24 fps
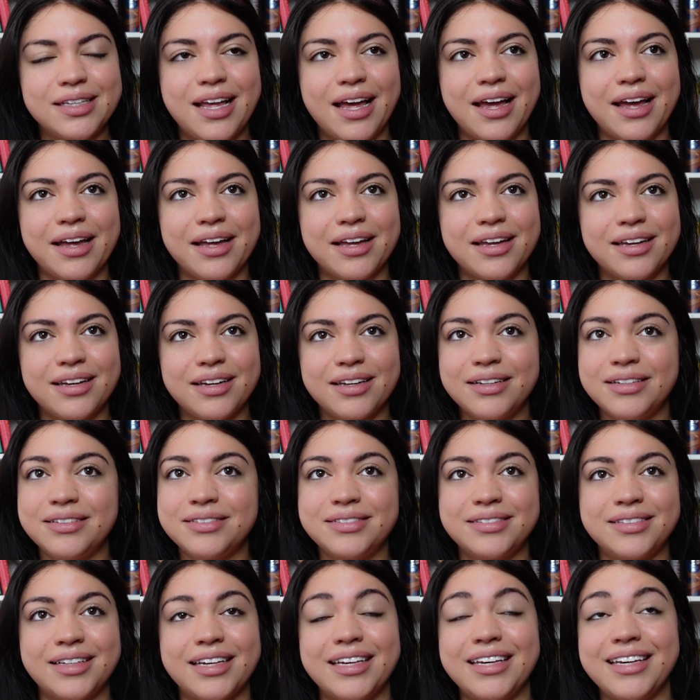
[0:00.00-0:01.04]

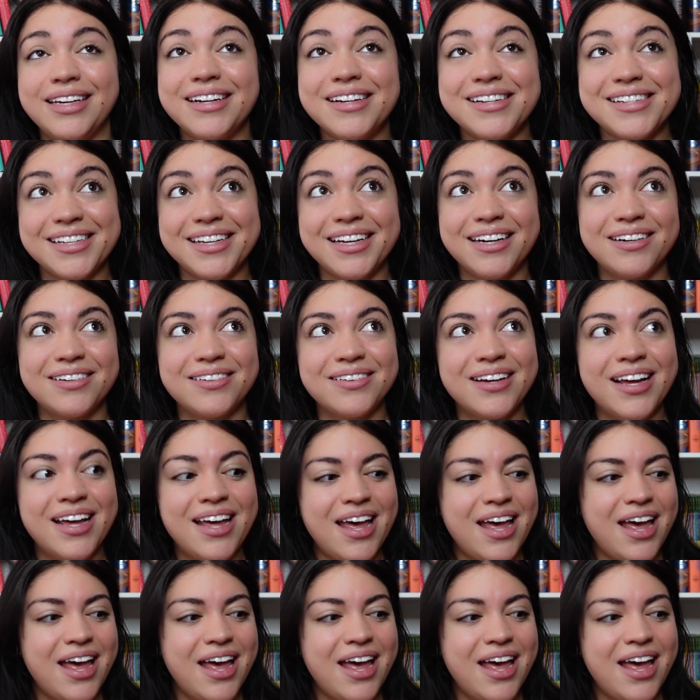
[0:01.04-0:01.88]
like years ago,